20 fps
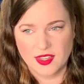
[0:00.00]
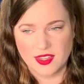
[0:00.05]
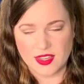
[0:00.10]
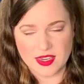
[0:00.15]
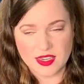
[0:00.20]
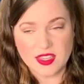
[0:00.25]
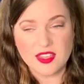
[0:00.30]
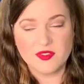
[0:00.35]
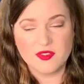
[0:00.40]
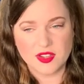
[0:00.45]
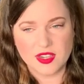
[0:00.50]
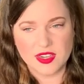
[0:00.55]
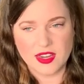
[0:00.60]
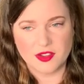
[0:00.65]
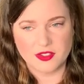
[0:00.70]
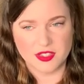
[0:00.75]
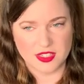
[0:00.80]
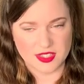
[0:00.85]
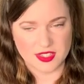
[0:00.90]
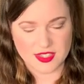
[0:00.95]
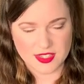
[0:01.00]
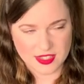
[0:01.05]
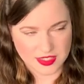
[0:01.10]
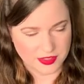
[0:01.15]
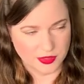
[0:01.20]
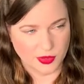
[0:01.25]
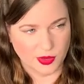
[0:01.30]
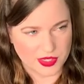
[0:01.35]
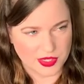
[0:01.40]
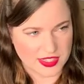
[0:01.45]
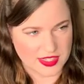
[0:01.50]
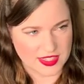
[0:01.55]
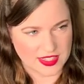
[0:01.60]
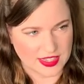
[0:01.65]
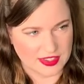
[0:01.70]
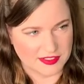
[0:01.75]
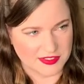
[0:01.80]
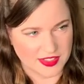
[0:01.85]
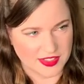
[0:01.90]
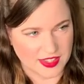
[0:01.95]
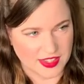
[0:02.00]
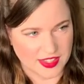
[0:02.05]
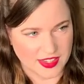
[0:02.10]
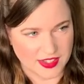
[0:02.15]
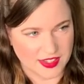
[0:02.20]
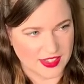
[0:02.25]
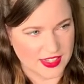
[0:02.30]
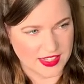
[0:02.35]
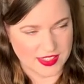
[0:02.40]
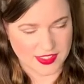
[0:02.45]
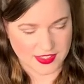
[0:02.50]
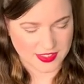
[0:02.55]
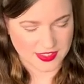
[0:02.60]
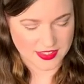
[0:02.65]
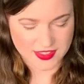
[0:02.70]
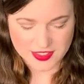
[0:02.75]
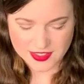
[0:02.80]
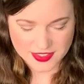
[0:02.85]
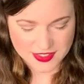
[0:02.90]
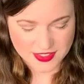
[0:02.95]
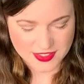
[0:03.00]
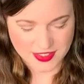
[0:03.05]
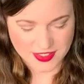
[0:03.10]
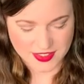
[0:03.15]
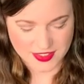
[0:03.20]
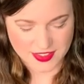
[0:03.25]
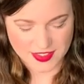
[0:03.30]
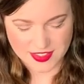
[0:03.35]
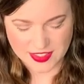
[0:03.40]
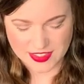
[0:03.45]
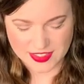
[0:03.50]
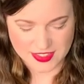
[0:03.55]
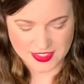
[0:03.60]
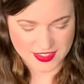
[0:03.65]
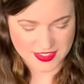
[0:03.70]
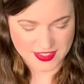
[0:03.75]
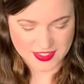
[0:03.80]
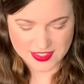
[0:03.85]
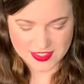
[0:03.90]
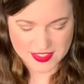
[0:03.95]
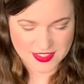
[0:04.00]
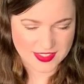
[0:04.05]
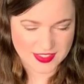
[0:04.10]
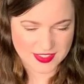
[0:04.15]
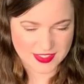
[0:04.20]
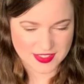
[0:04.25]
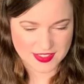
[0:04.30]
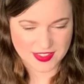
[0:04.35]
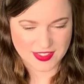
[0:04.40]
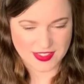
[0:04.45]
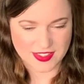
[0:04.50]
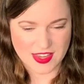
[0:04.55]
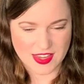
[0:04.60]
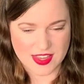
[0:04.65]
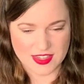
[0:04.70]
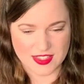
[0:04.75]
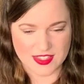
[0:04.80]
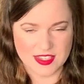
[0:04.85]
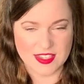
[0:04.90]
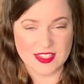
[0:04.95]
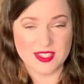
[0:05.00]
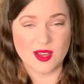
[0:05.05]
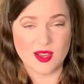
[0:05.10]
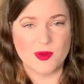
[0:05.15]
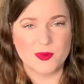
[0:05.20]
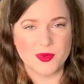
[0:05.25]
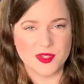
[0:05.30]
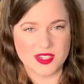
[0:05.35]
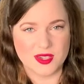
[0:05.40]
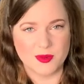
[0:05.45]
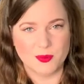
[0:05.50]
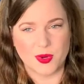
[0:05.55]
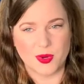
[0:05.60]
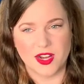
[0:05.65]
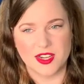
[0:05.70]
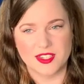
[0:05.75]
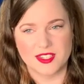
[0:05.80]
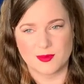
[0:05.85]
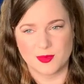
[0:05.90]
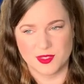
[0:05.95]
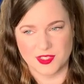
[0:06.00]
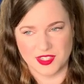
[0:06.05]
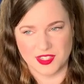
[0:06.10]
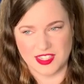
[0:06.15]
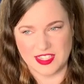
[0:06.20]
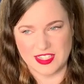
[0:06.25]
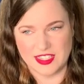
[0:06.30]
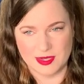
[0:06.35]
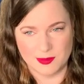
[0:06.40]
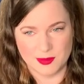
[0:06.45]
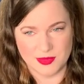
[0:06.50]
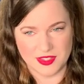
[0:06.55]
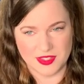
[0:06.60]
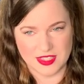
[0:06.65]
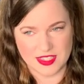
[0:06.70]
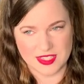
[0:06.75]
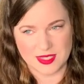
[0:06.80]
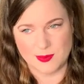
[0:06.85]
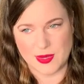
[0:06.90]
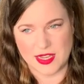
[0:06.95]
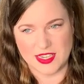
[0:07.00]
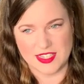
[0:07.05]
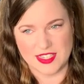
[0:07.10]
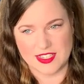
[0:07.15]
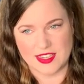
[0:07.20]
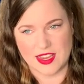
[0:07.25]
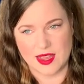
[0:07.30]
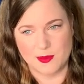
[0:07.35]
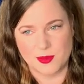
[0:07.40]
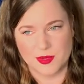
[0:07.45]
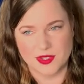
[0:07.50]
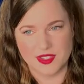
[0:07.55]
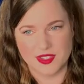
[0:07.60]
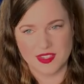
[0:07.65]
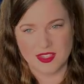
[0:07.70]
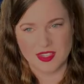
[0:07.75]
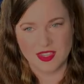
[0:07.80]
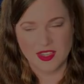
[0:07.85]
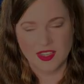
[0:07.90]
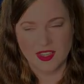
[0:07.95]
And even now there's still noises left in there. And, you know, I just, it's, it's almost impossible to clean up this many samples.